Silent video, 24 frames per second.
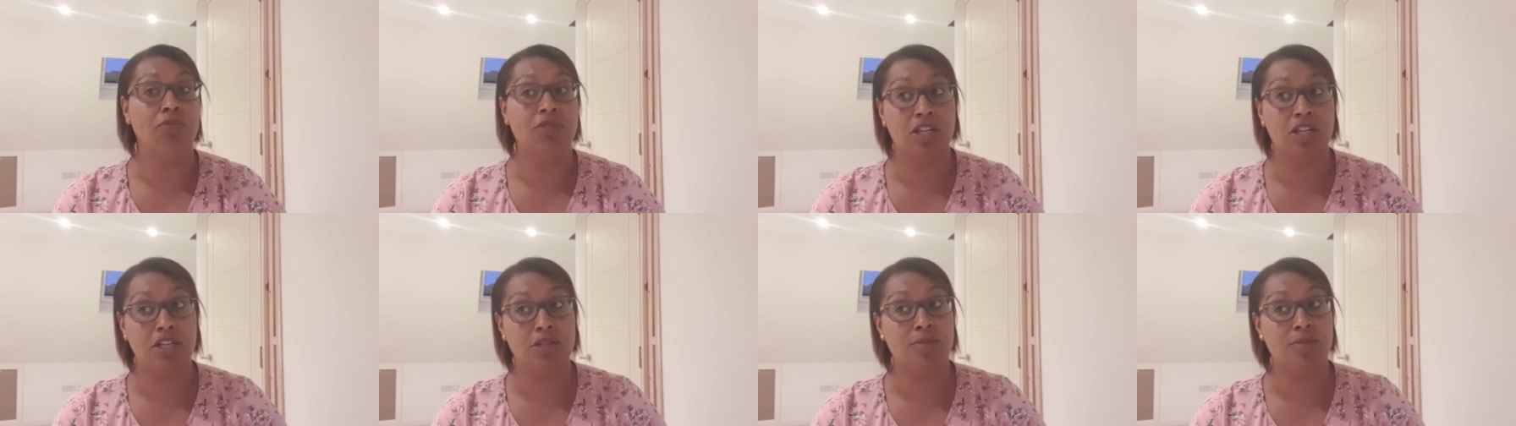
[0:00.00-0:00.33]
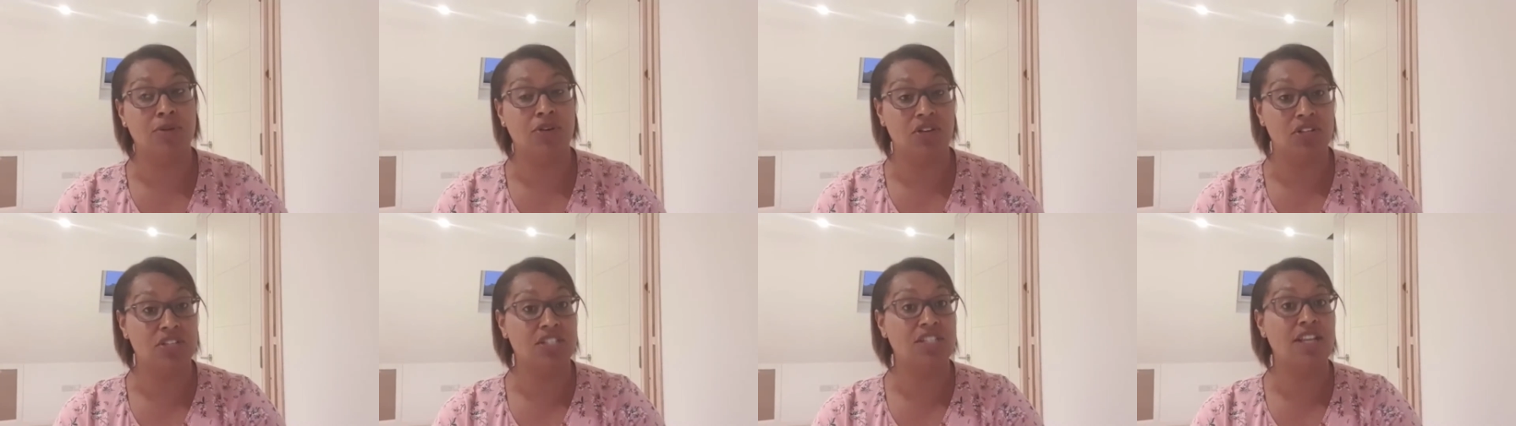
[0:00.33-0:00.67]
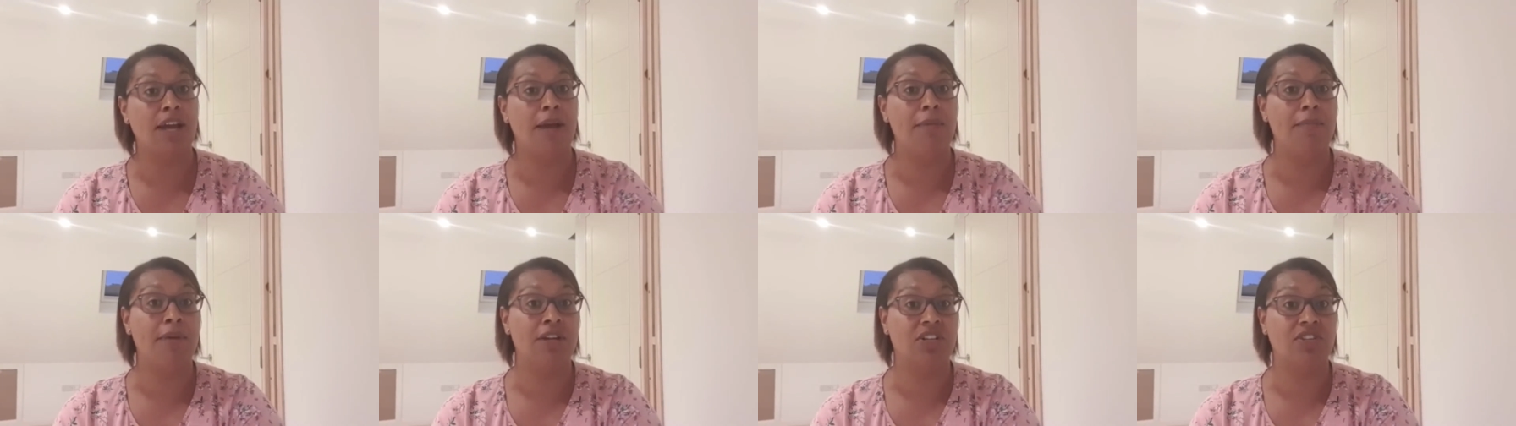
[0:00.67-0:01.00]
just because
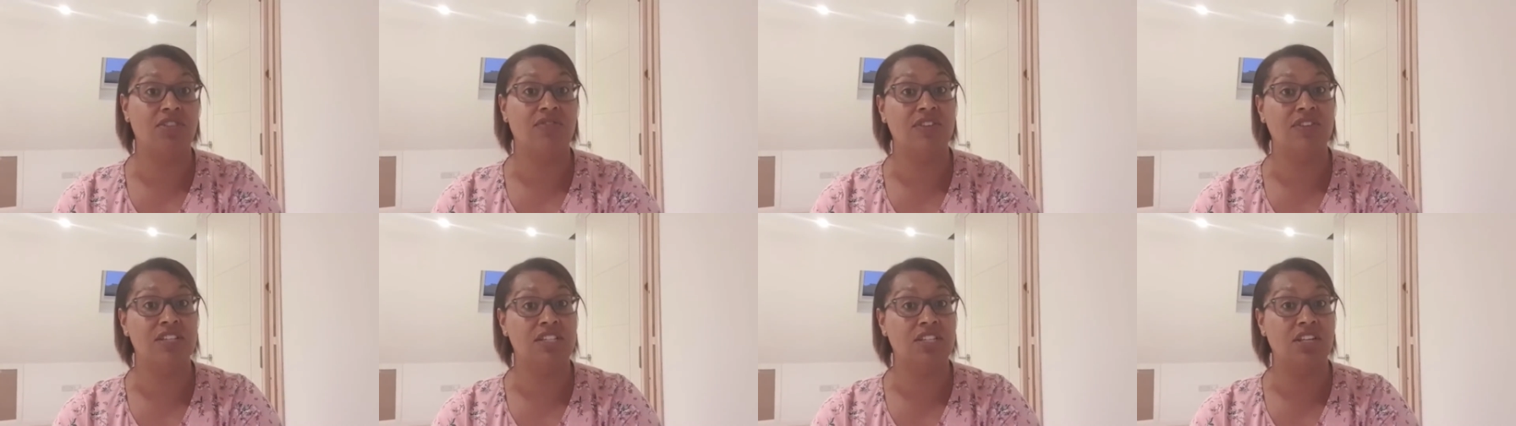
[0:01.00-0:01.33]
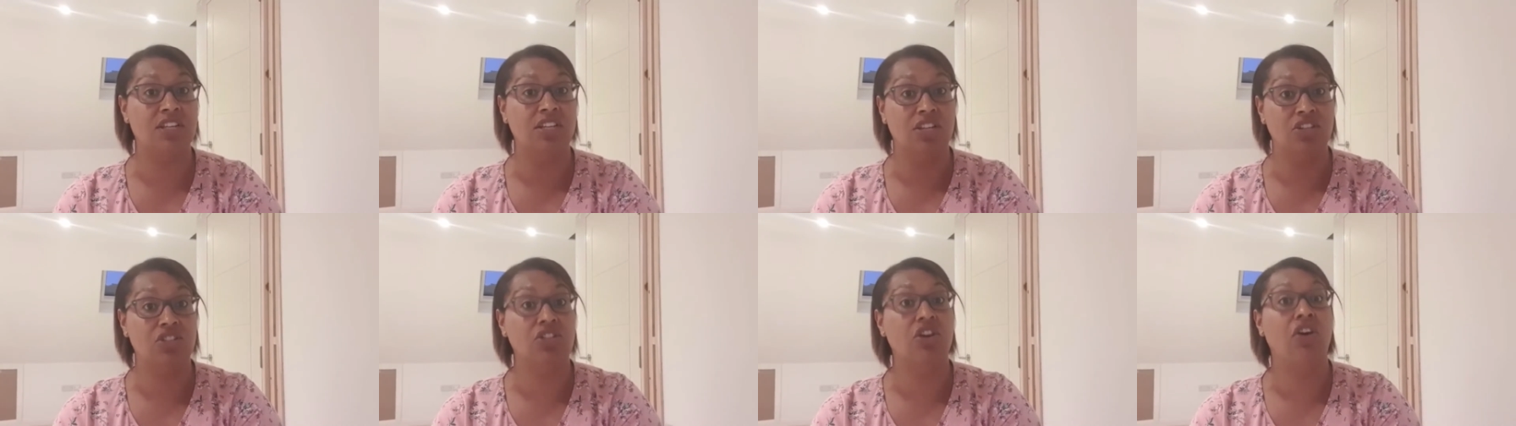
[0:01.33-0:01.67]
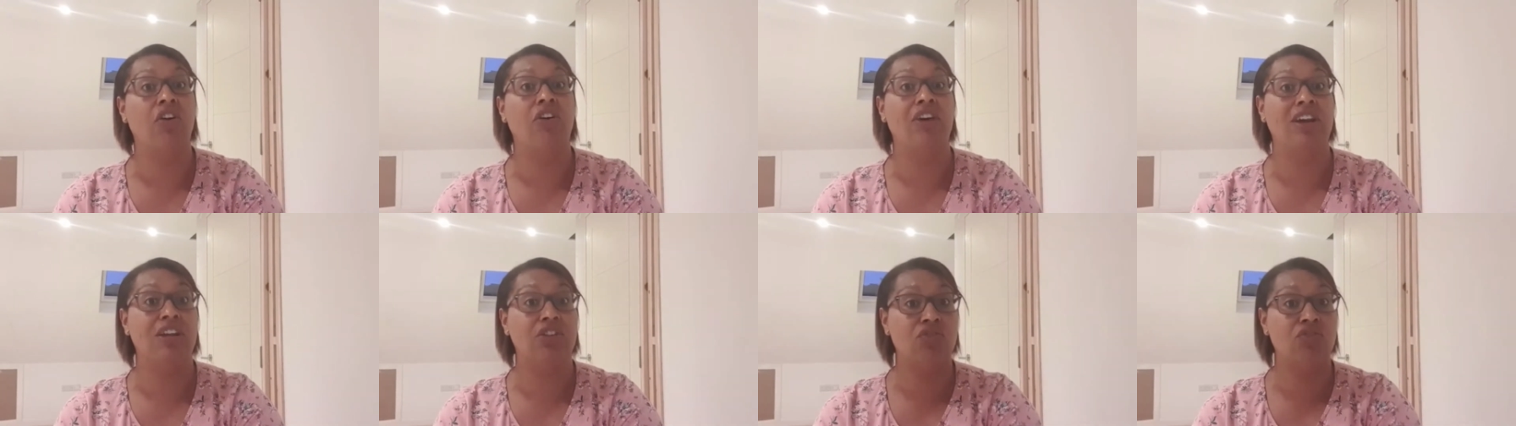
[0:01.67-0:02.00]
so much of it's going to
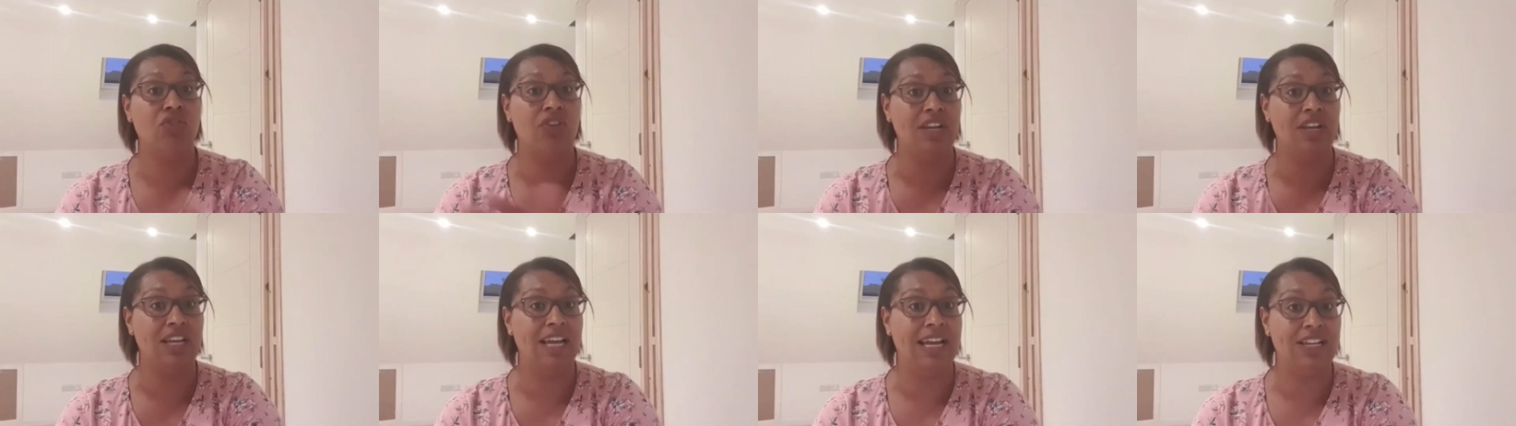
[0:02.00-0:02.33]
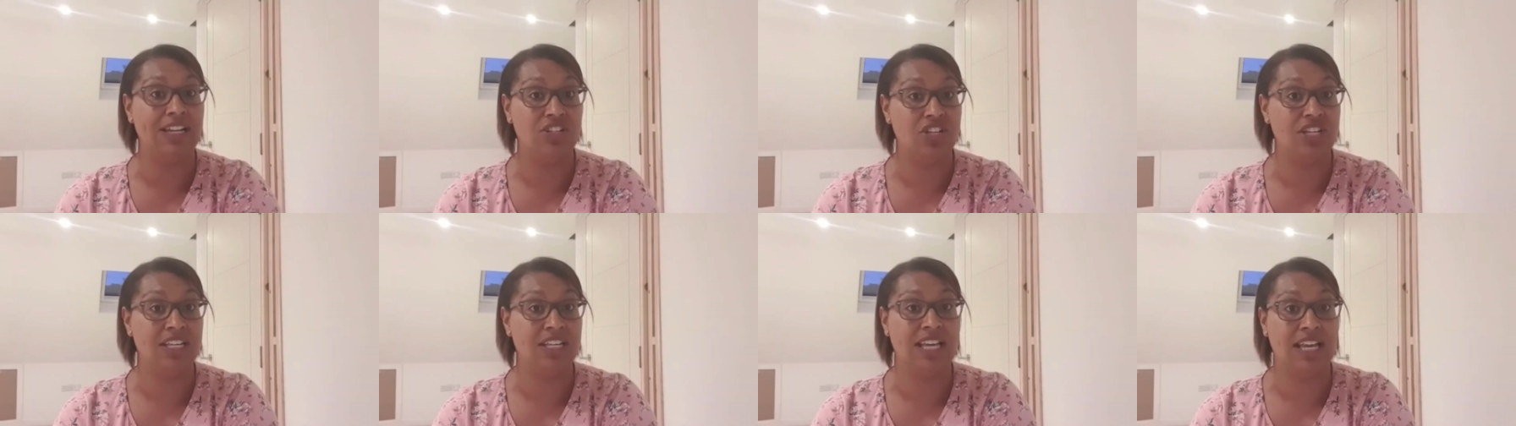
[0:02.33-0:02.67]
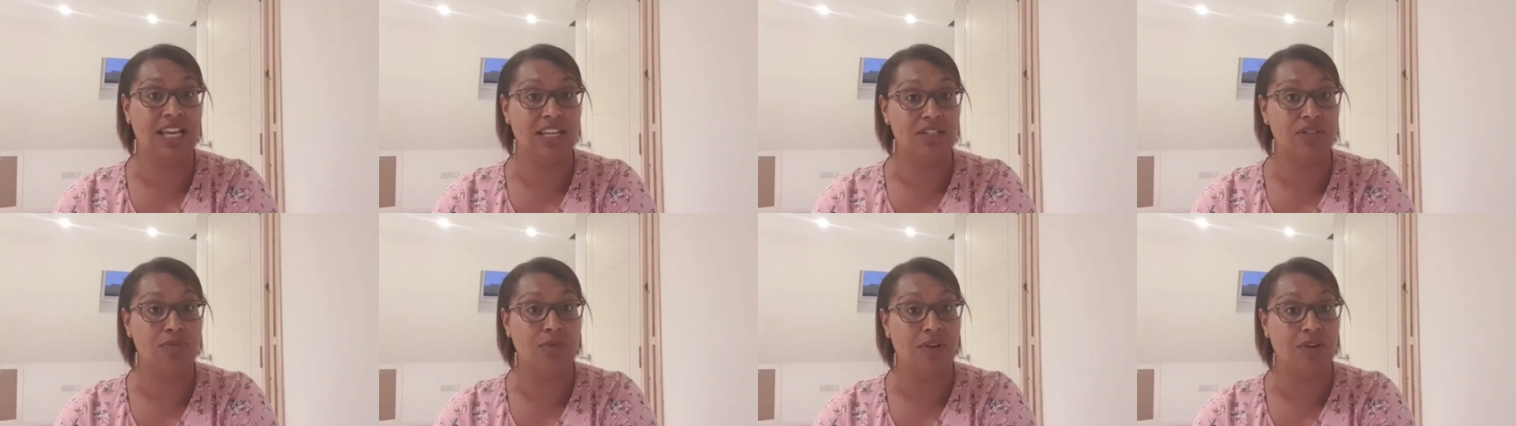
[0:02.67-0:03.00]
die trying to actually
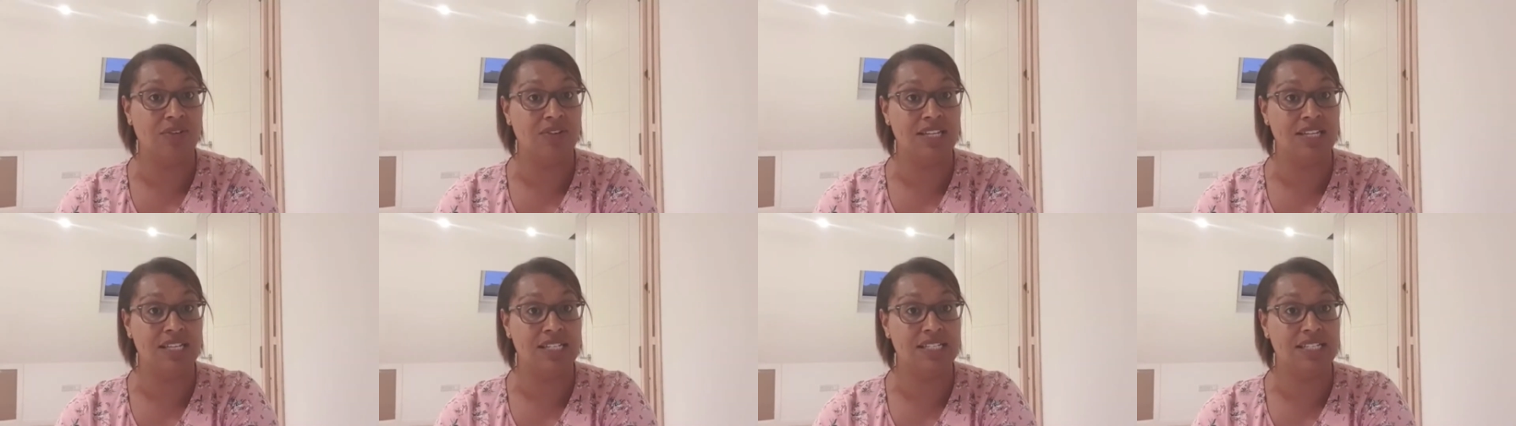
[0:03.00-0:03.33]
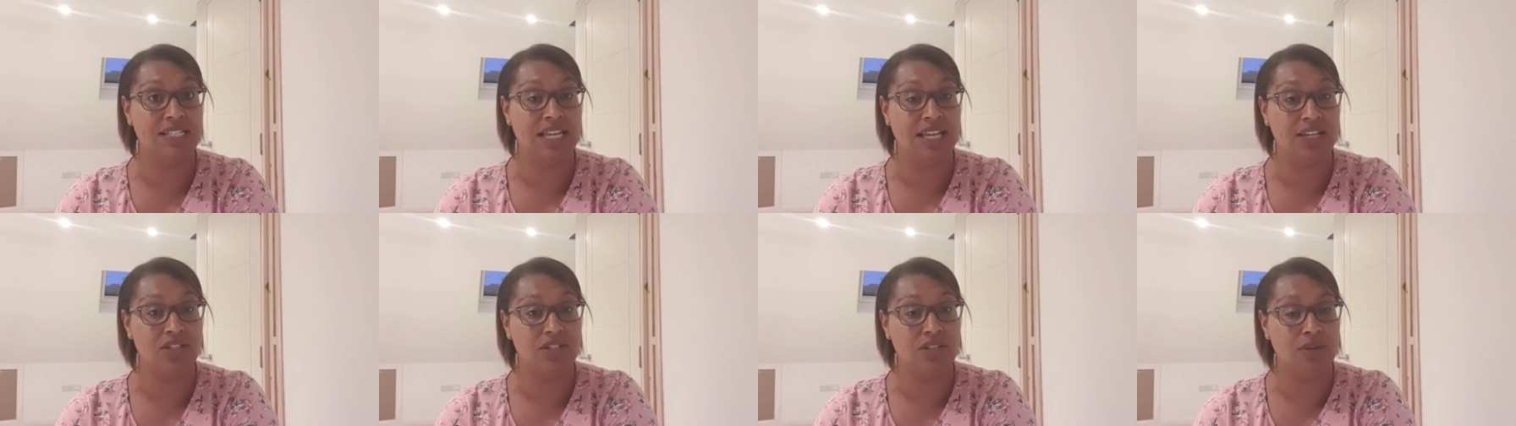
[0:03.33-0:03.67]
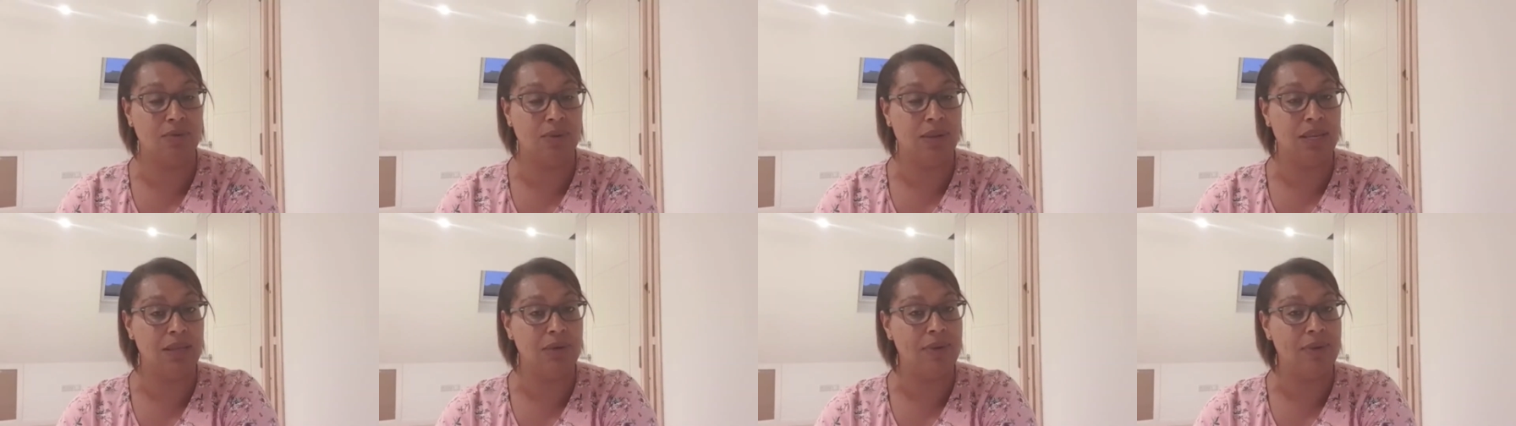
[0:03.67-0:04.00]
get to where it needs to get
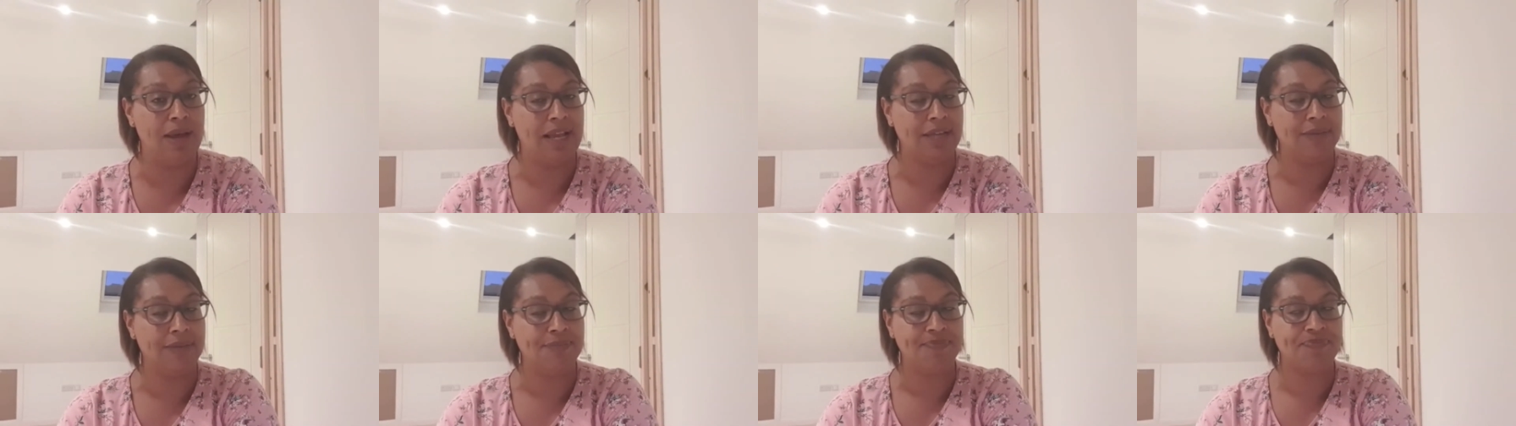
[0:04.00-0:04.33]
to anyway.